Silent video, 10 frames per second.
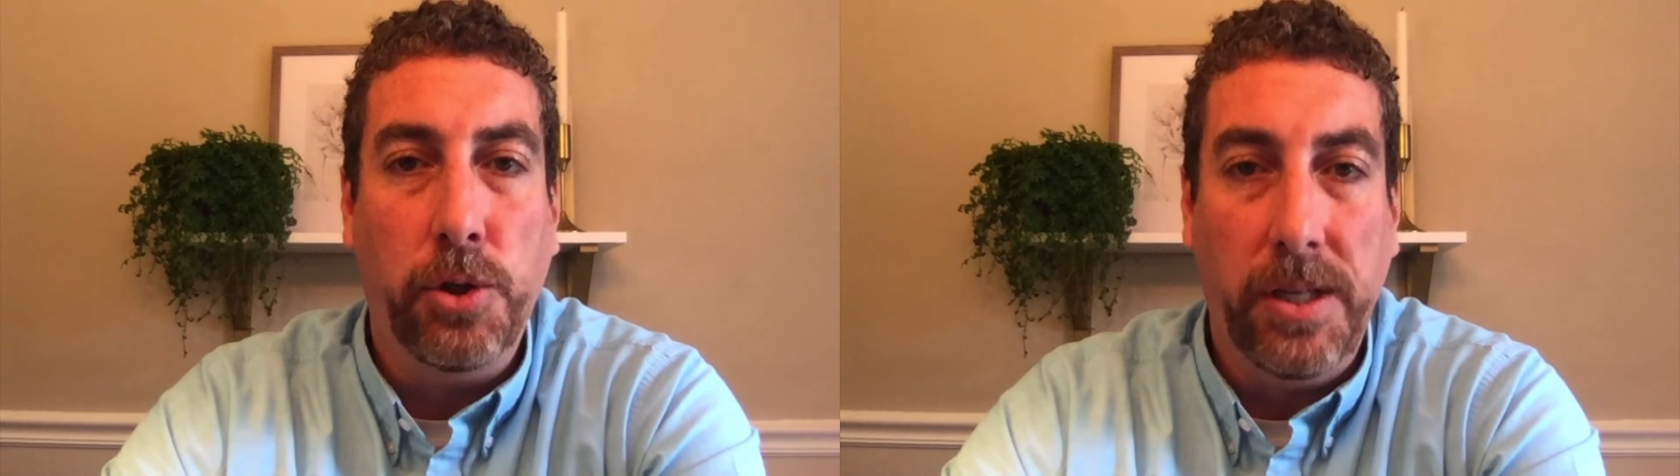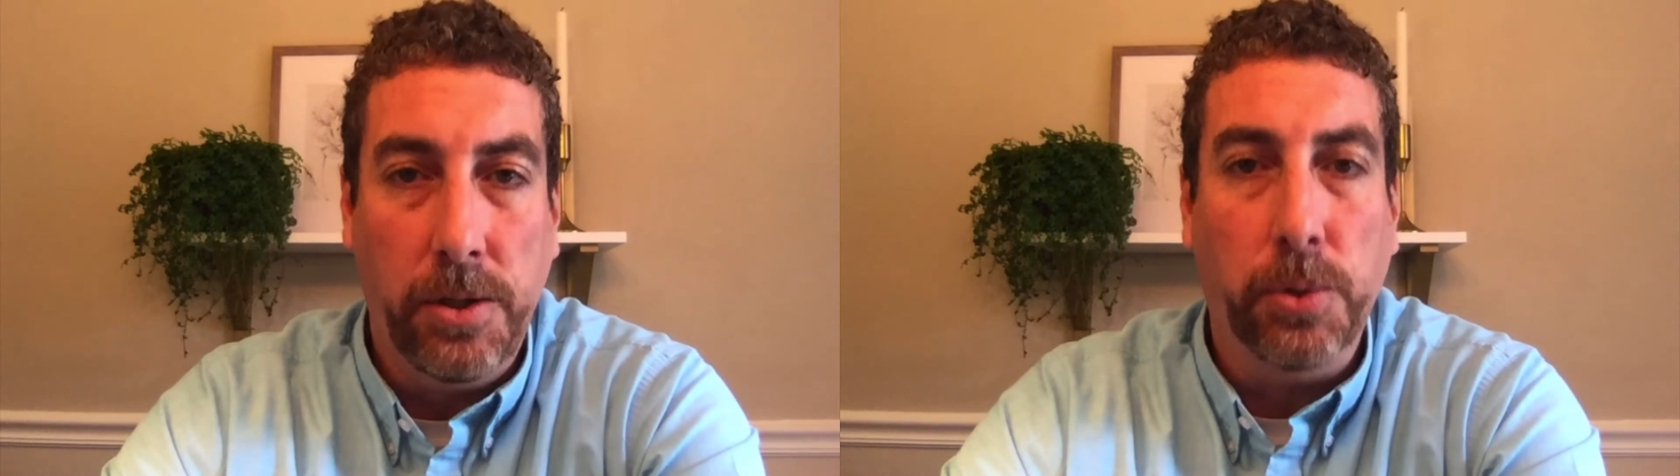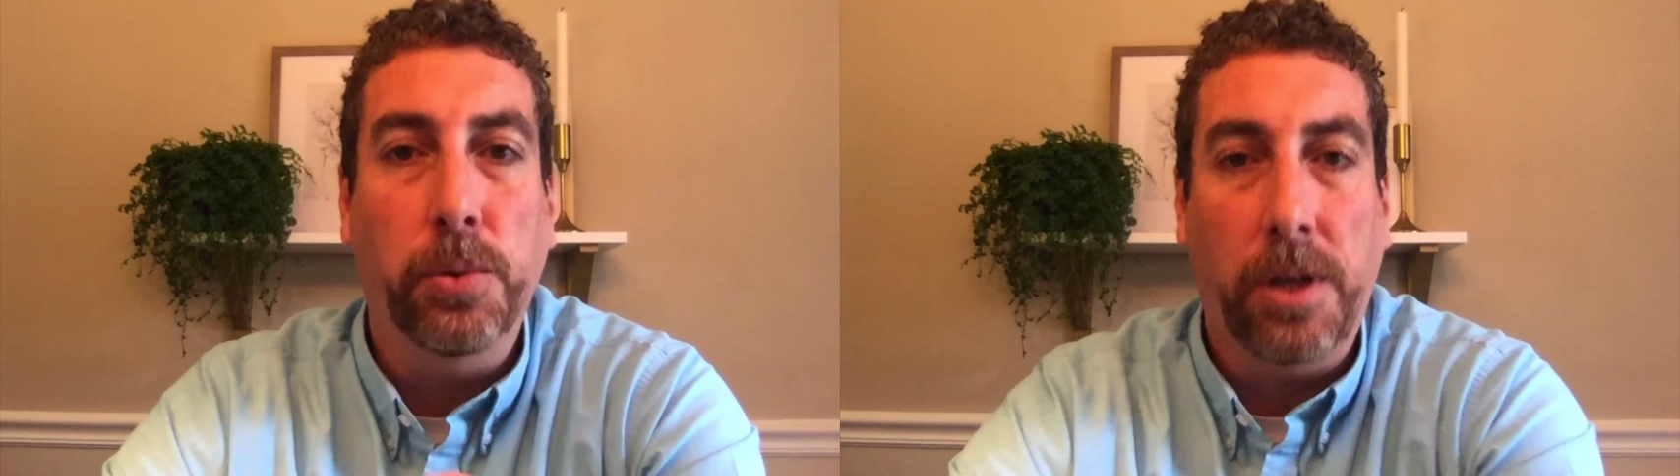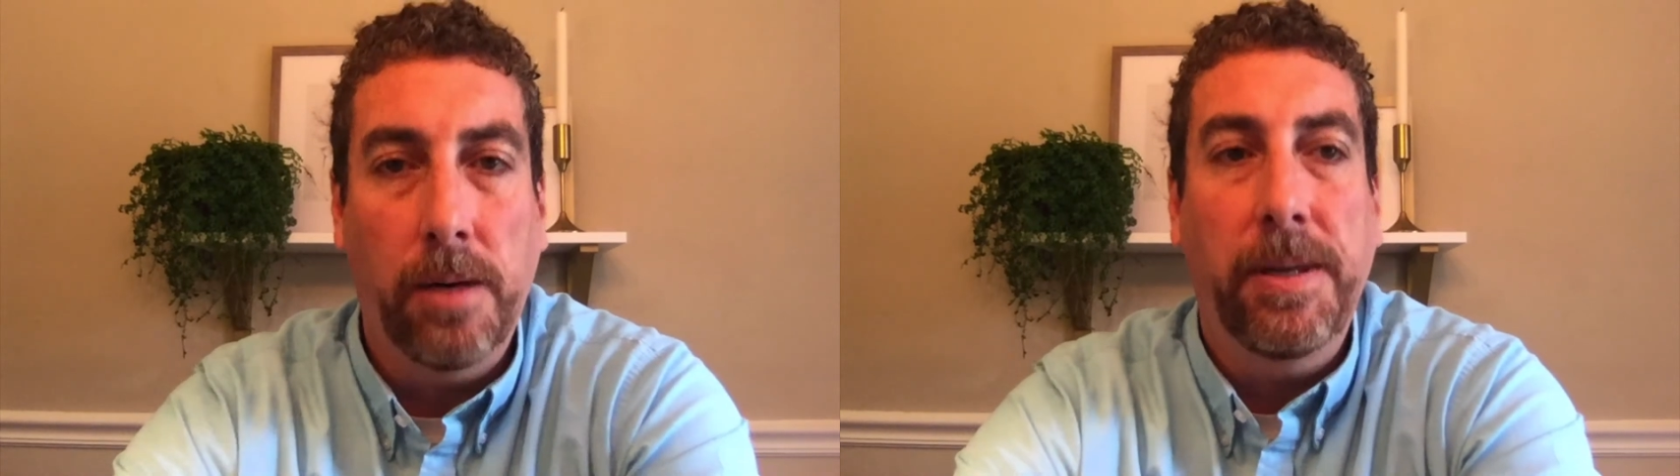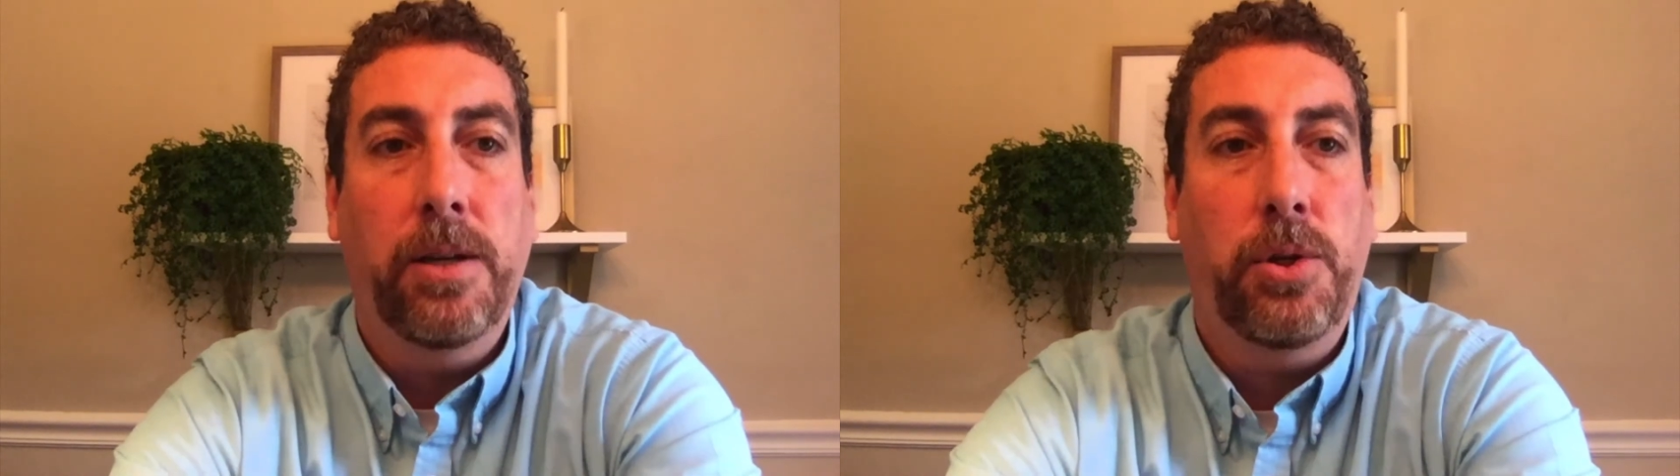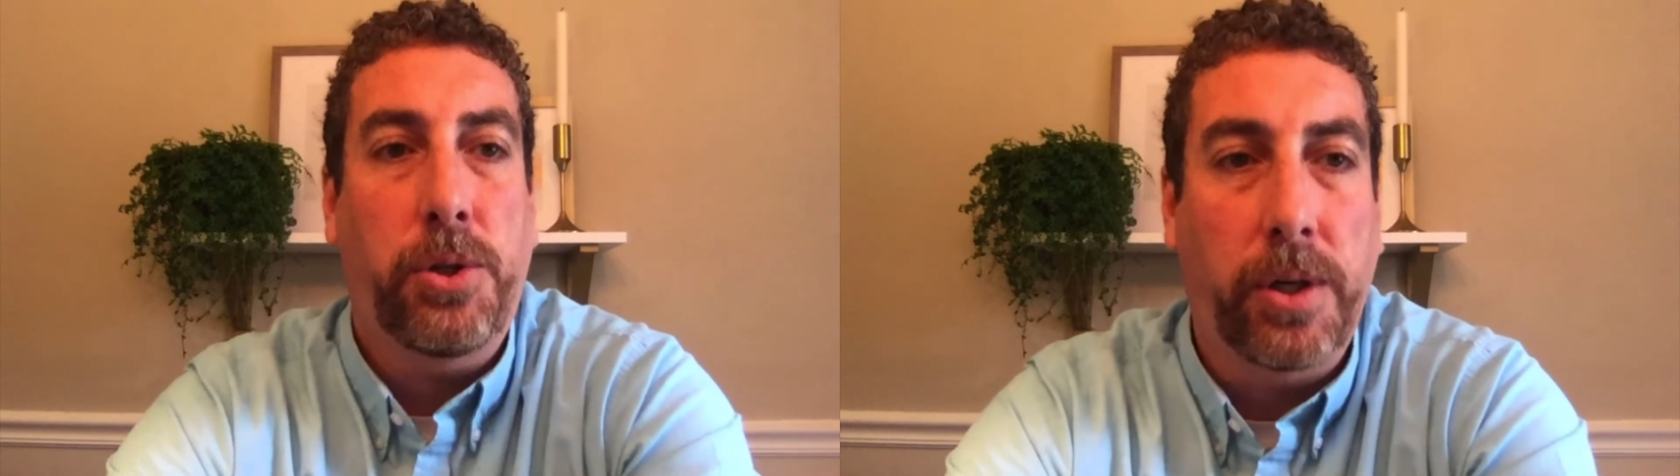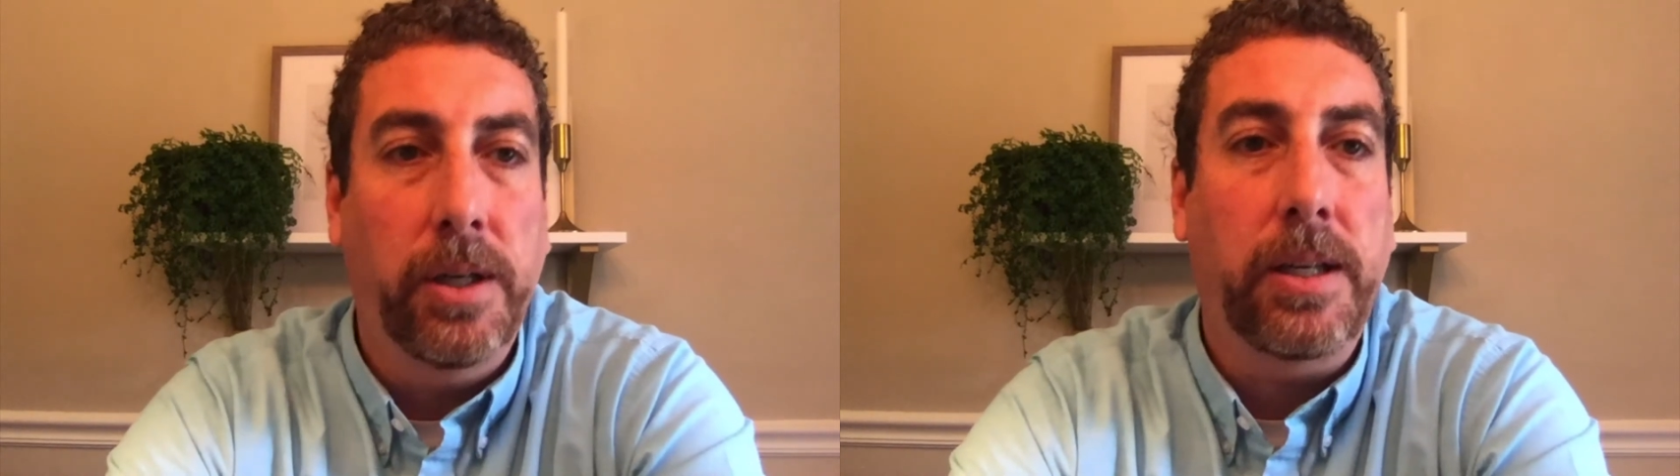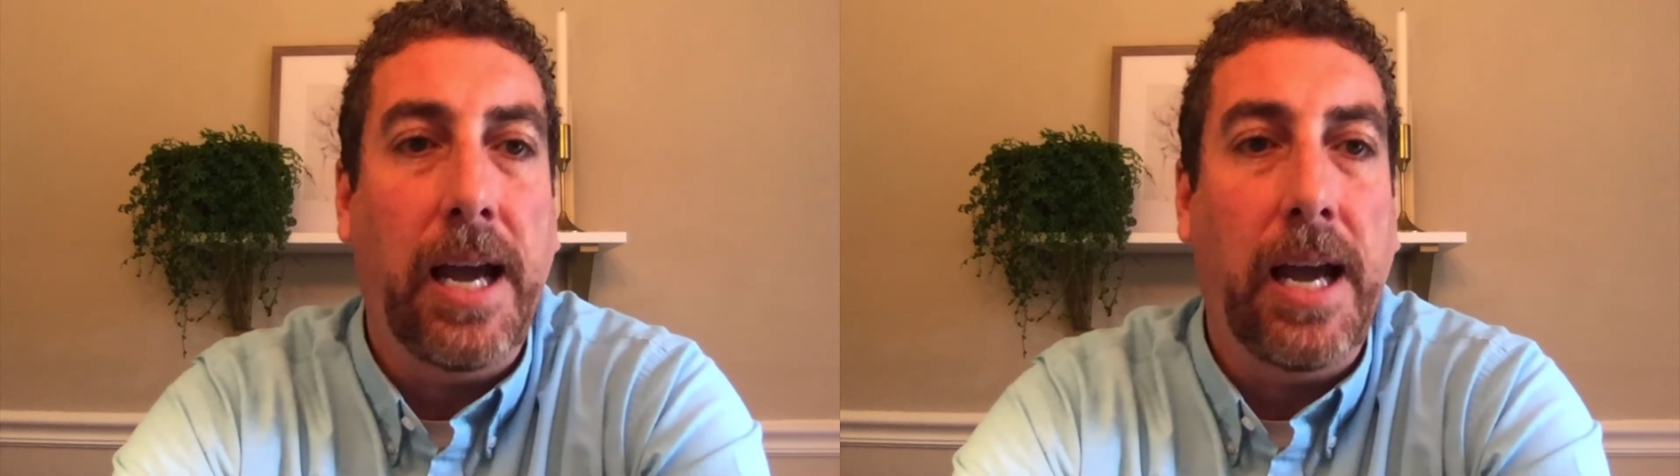Diesel Cummins truck